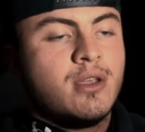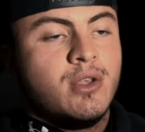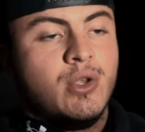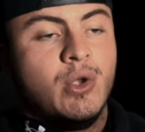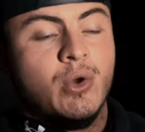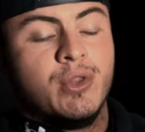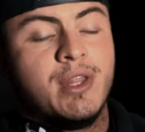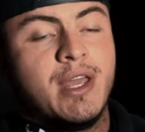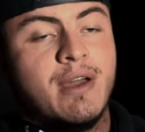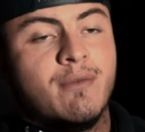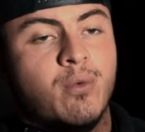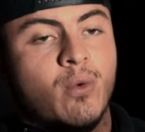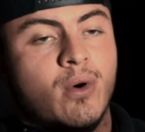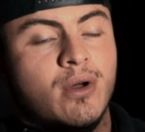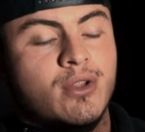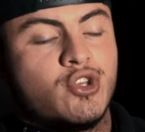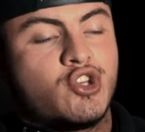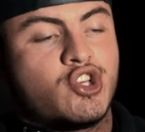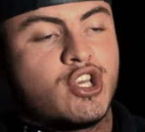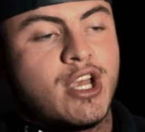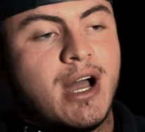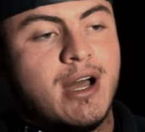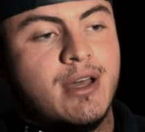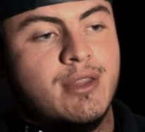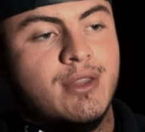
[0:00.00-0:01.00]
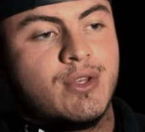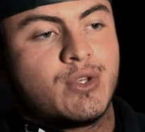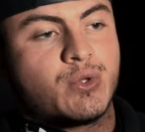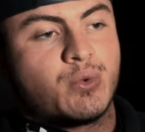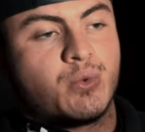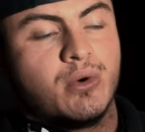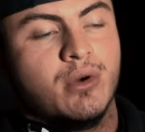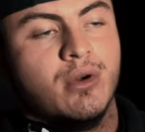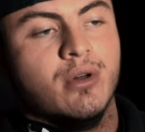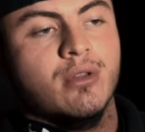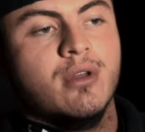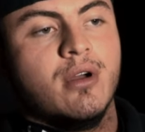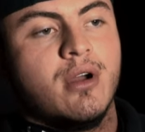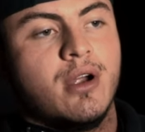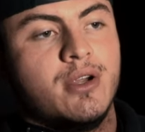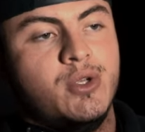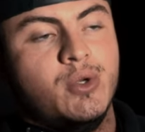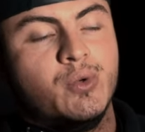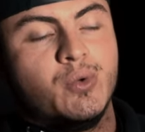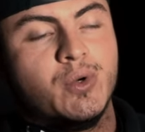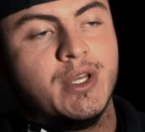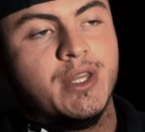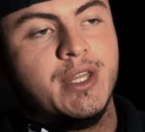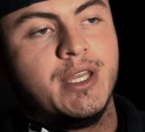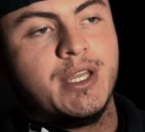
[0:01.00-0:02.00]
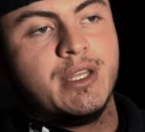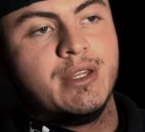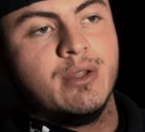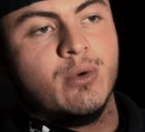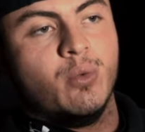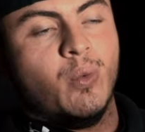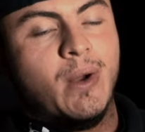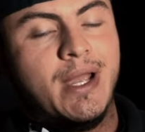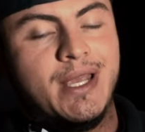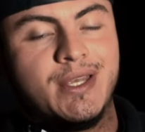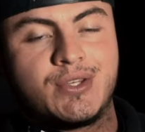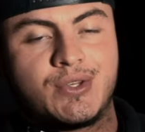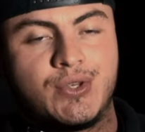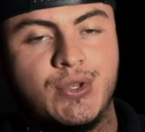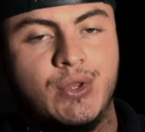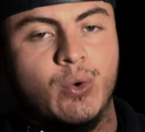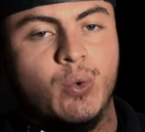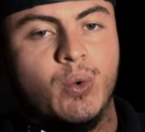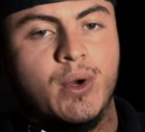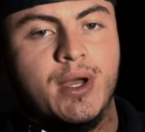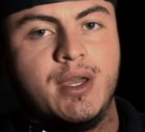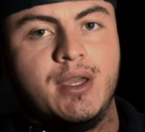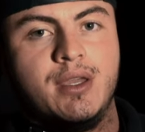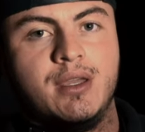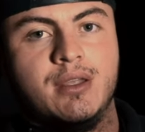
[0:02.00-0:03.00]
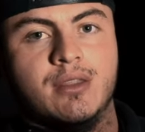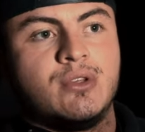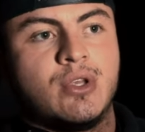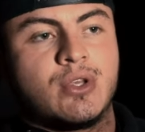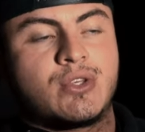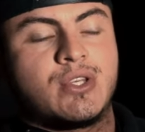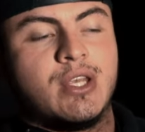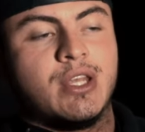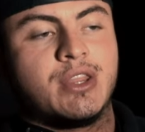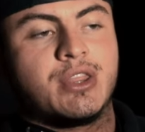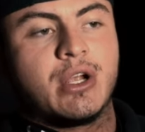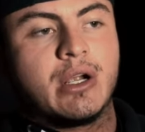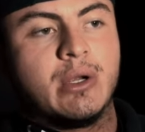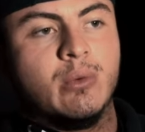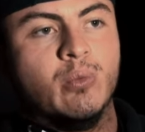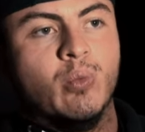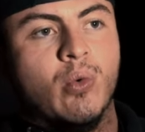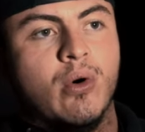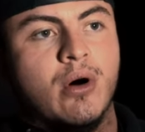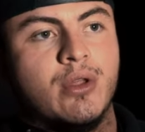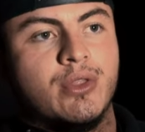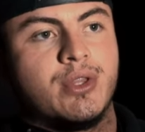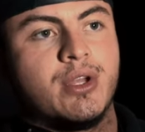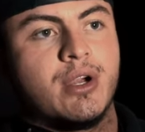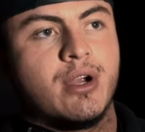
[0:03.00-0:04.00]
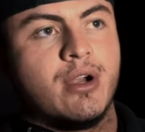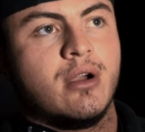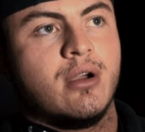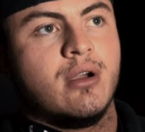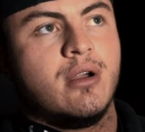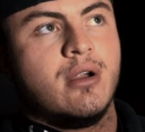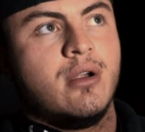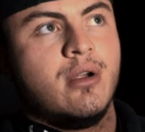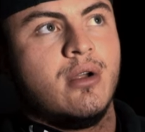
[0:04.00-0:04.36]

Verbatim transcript: You only have one shot in this world. Are you really gonna waste it away and just sit there and wonder